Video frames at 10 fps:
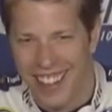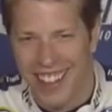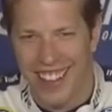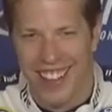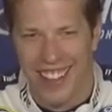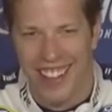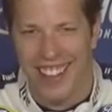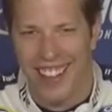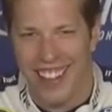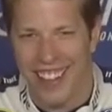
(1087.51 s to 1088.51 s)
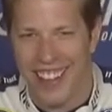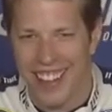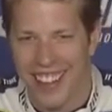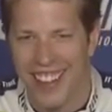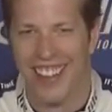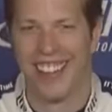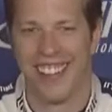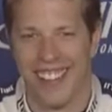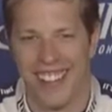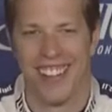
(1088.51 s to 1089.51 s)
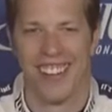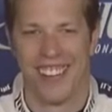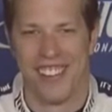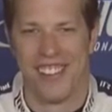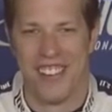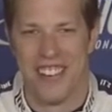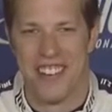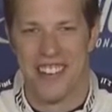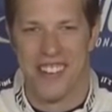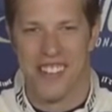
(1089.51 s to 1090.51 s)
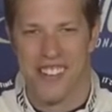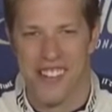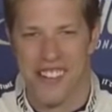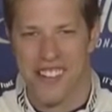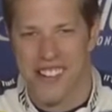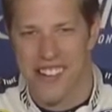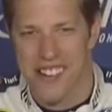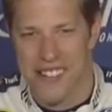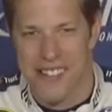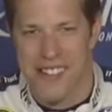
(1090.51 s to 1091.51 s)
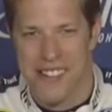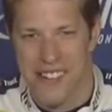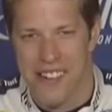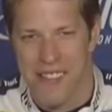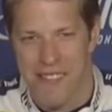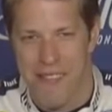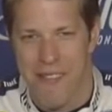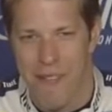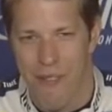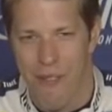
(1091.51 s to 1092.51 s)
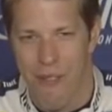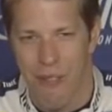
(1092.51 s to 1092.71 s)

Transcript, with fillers: how uh, difficult or unnerving, what, what have you, is a midseason rules package change?